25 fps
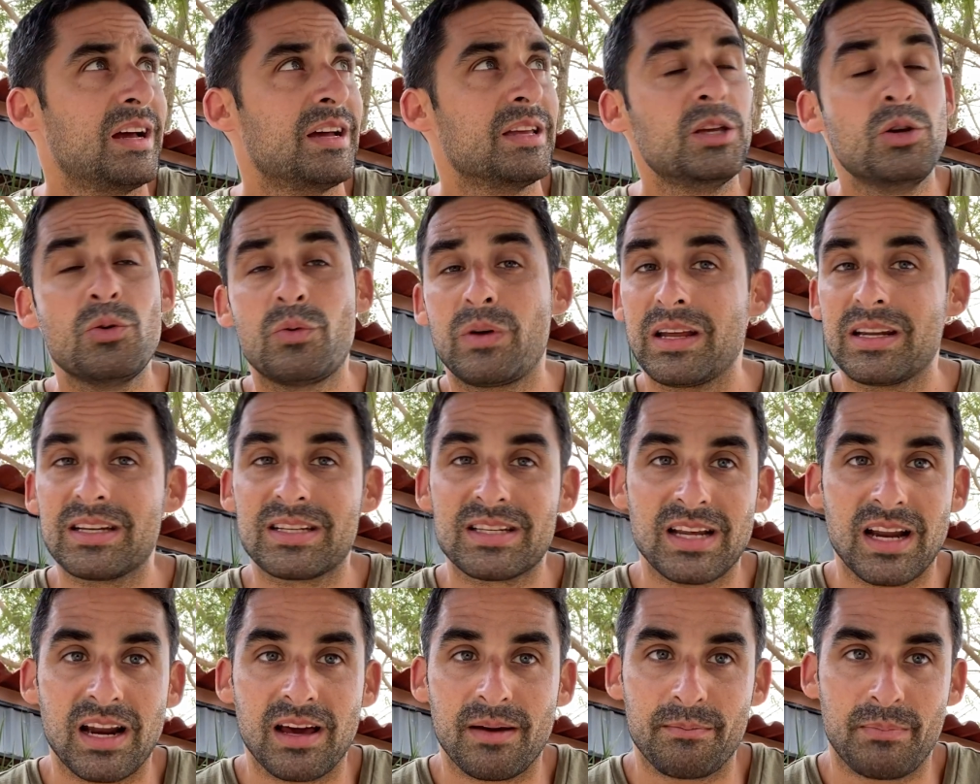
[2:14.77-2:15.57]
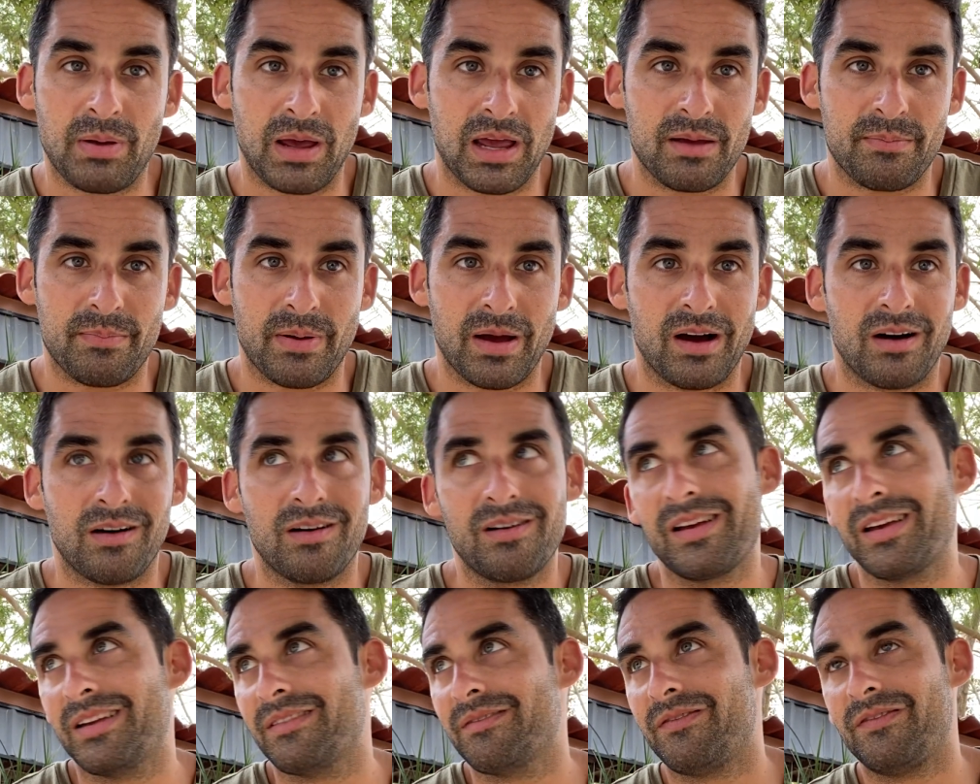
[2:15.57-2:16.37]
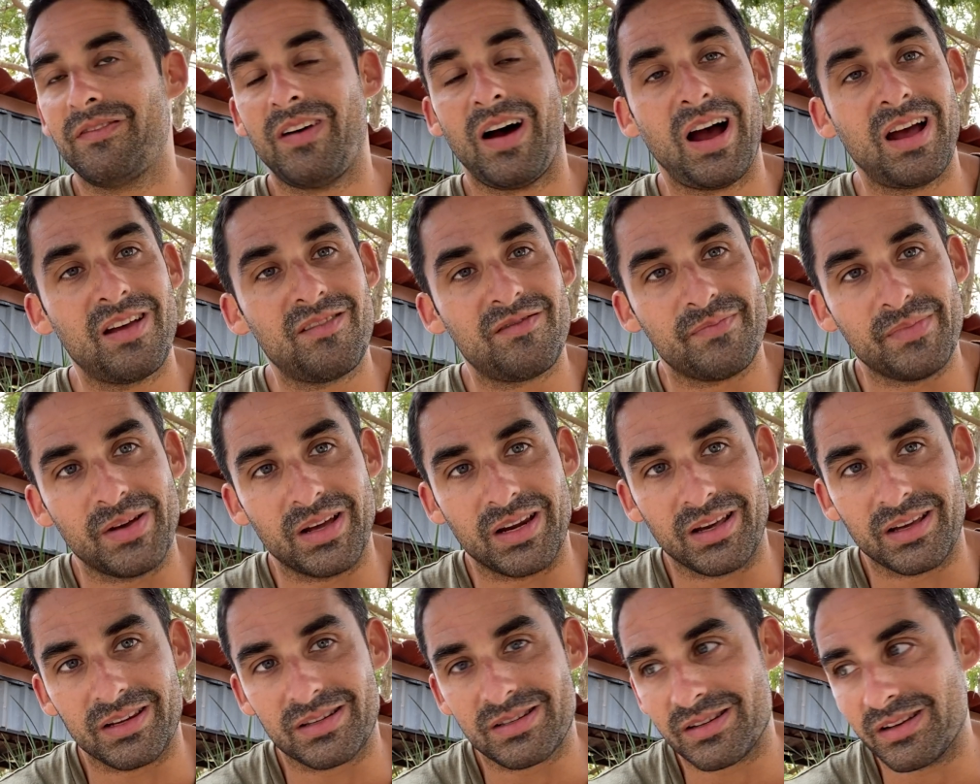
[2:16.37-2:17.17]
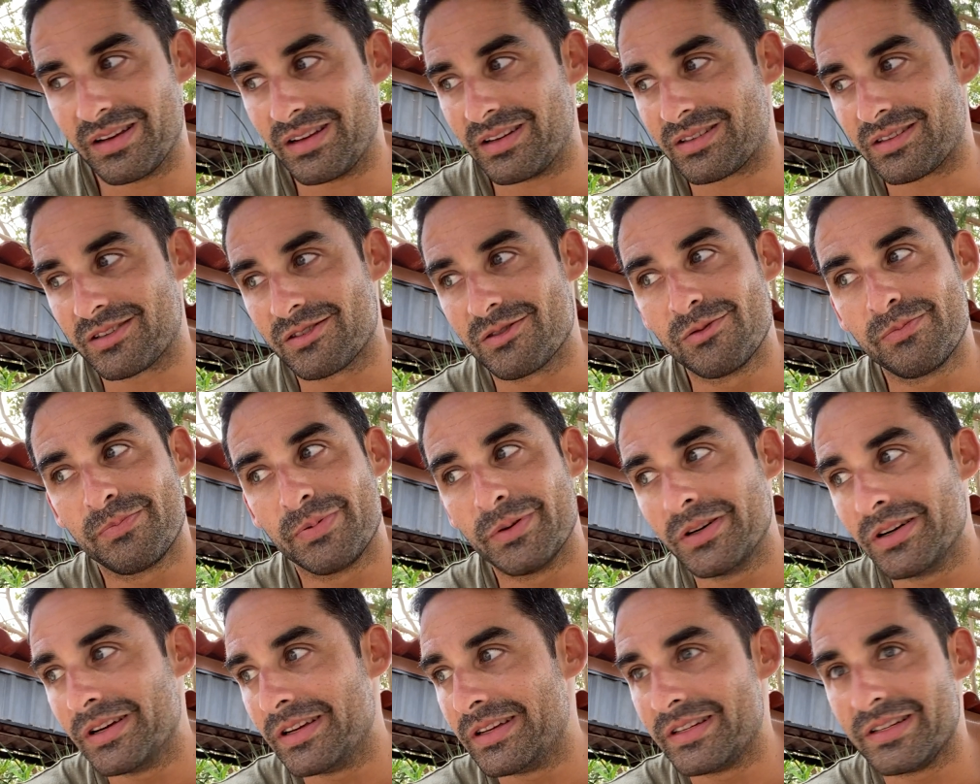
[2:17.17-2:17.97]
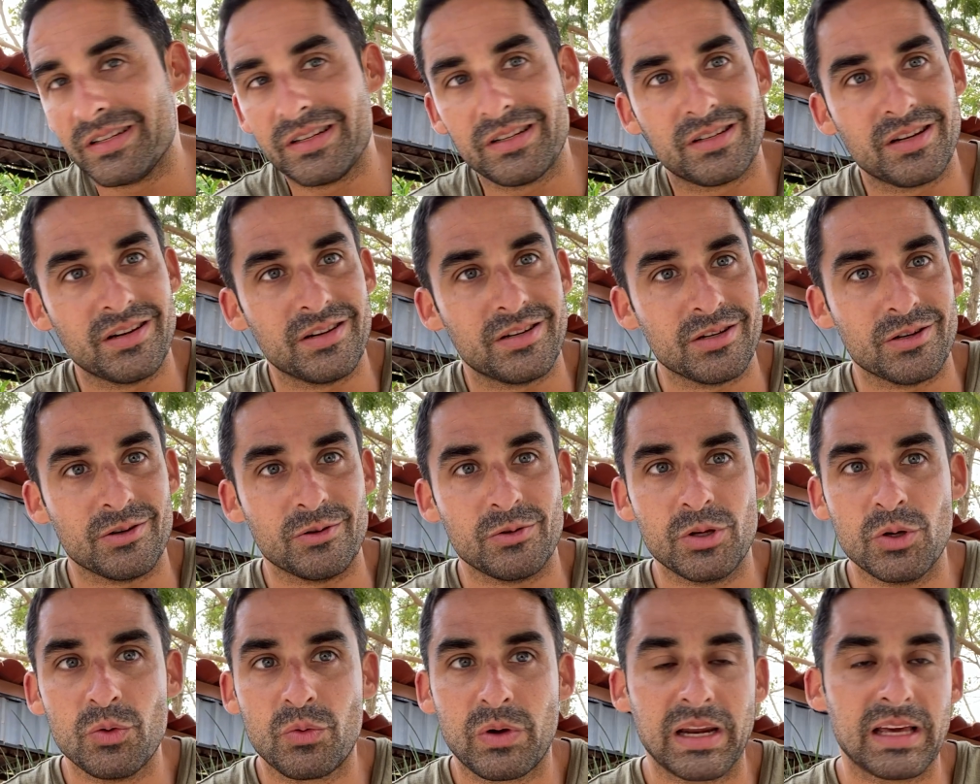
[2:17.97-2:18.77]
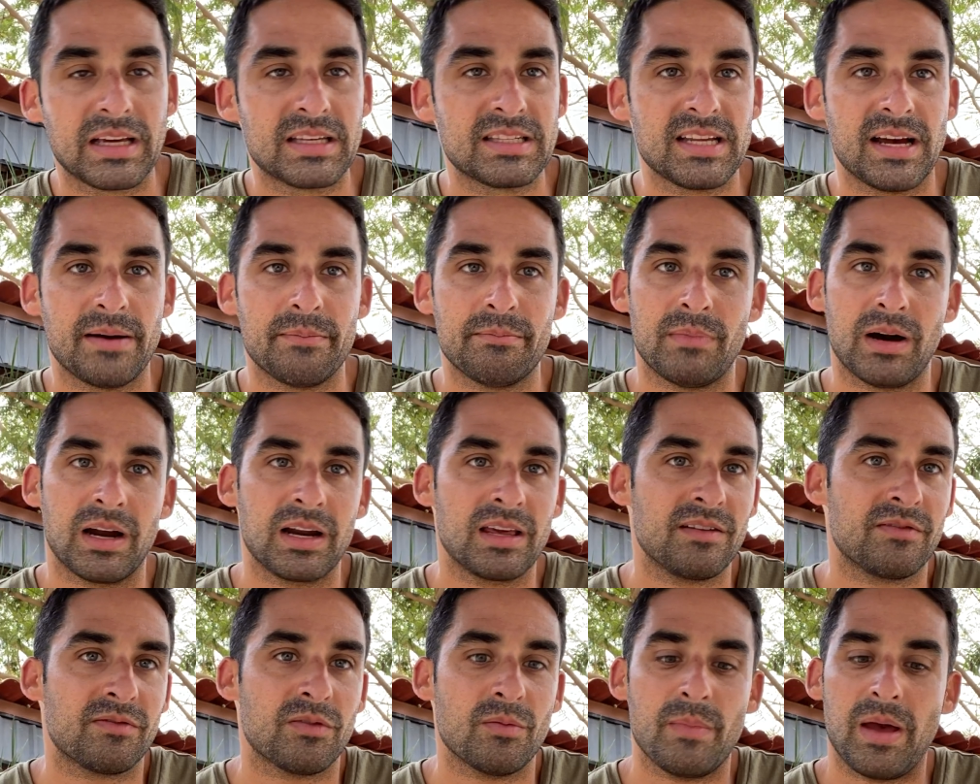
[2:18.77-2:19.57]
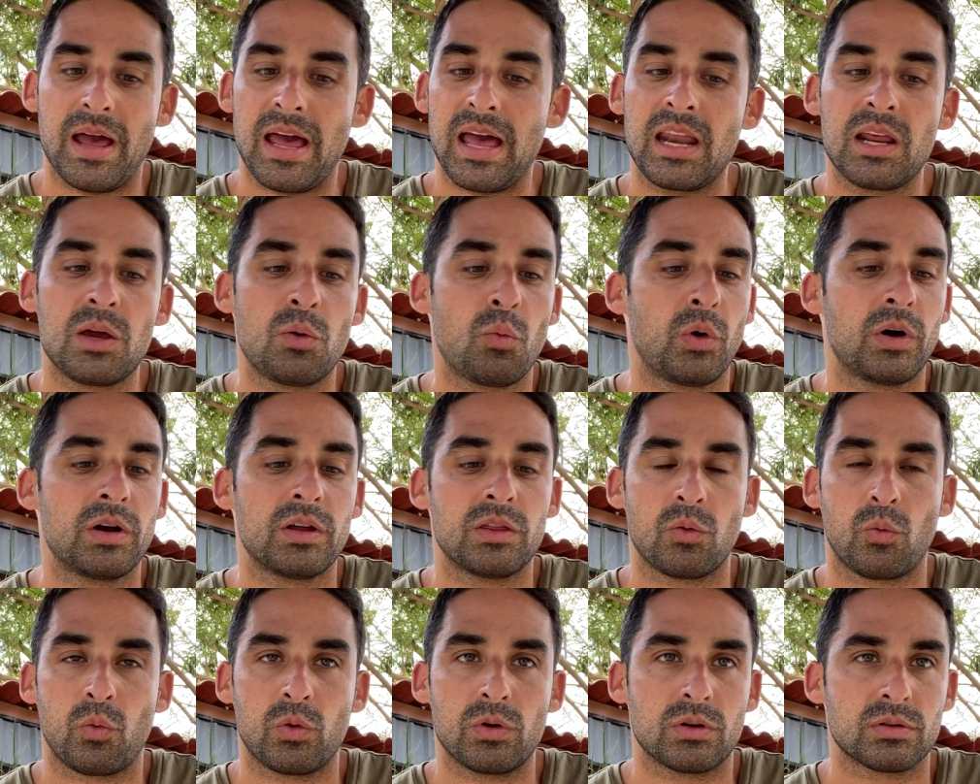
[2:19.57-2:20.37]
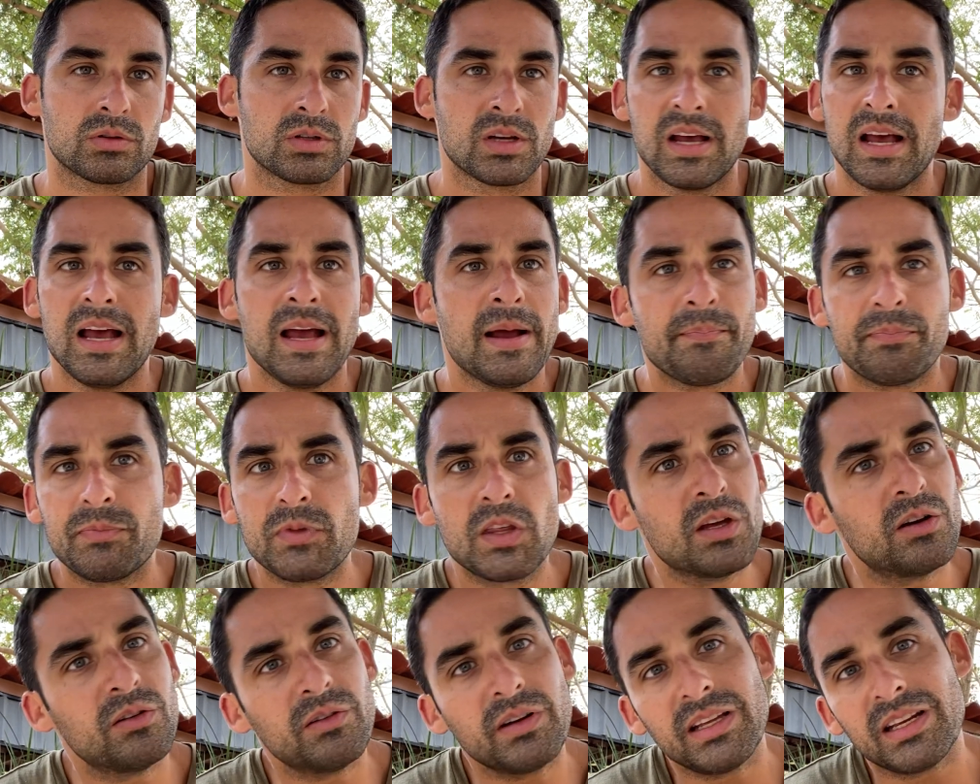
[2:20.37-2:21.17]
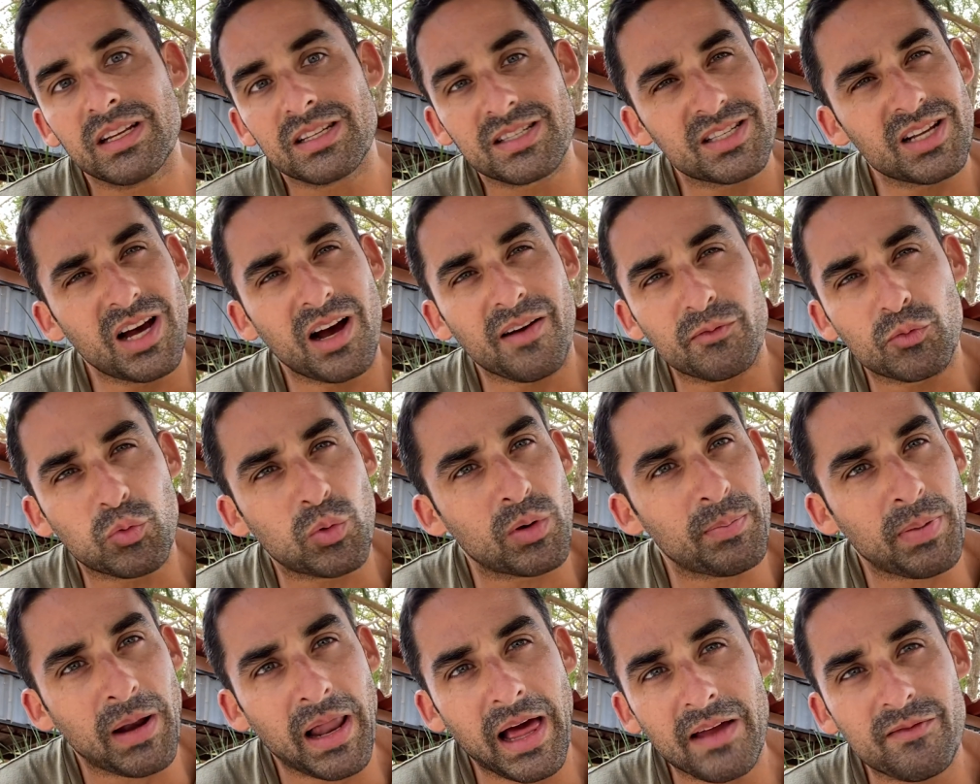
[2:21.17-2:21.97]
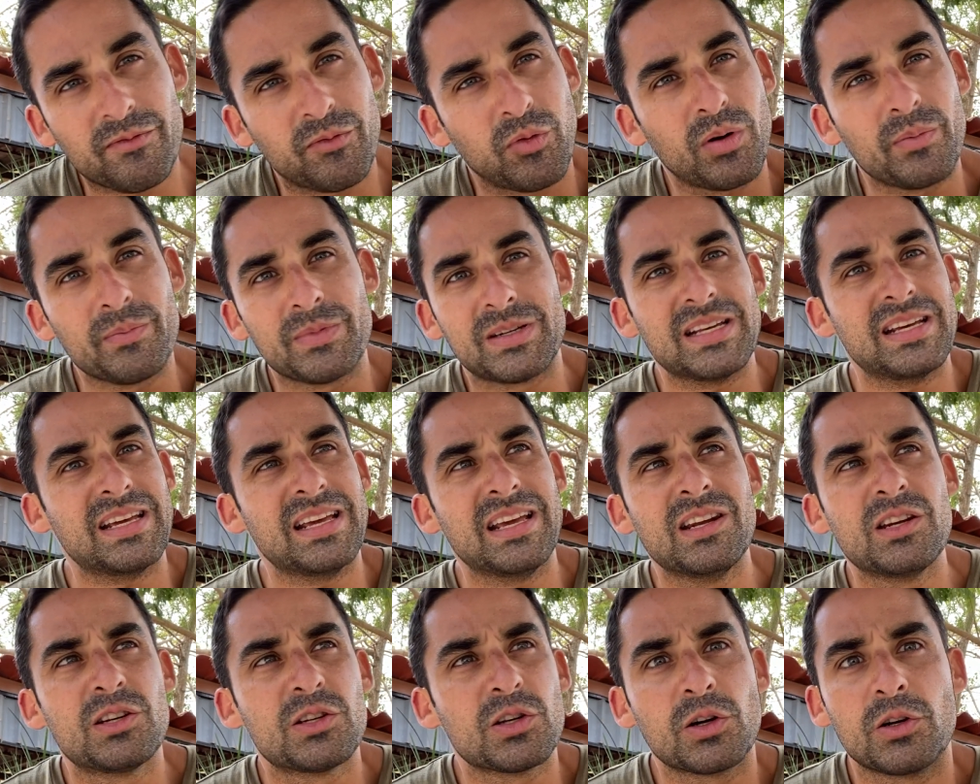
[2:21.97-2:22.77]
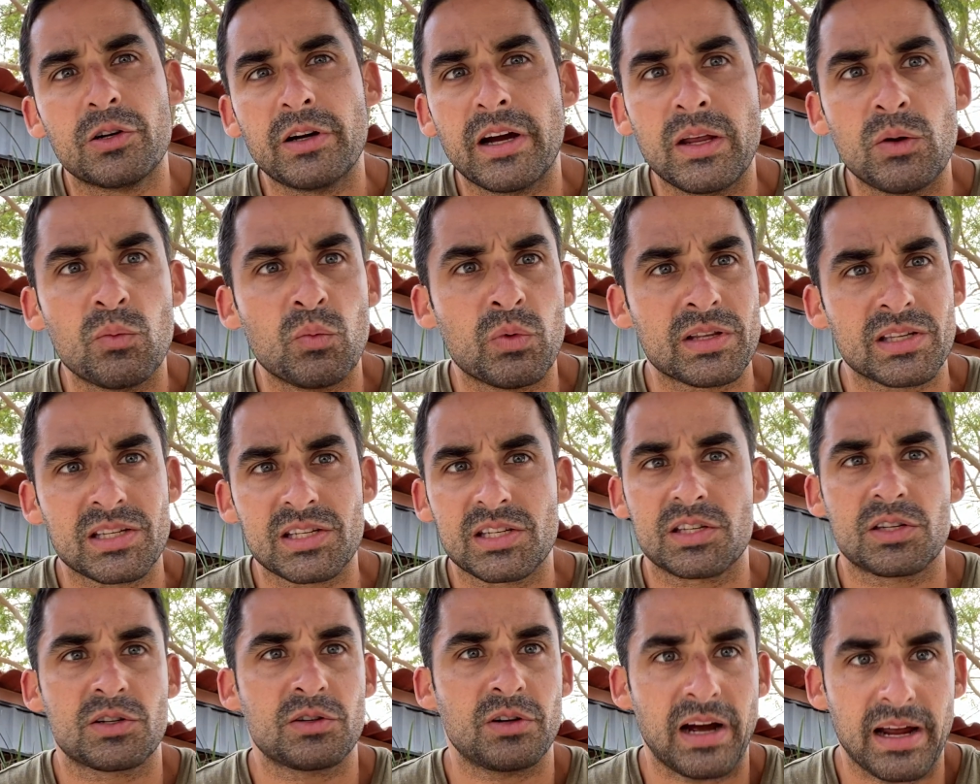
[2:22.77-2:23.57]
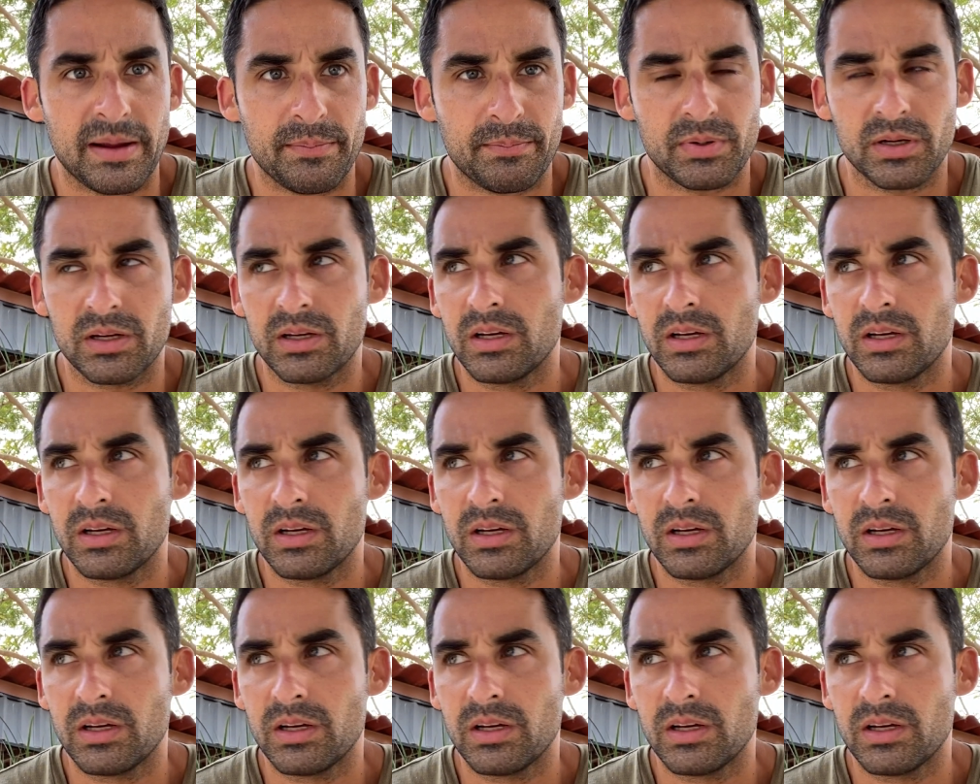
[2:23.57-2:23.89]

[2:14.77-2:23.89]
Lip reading: You can set up PayPal in 5 minutes. It's super easy to do. You can accept money from anywhere in the world. You don't need a software platform to integrate with Stripe.